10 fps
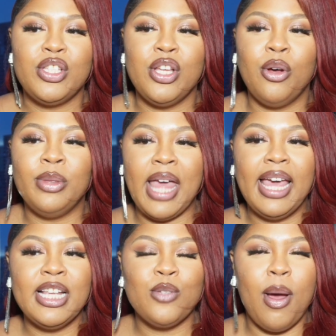So
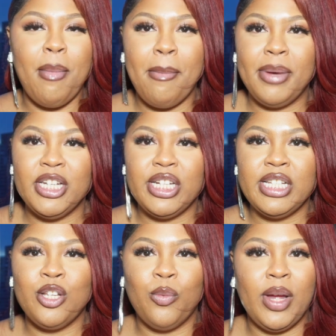that is why my budget
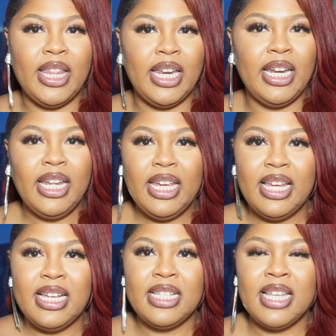is the way that it
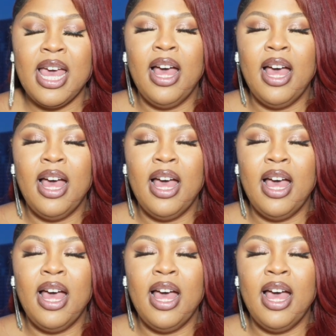is.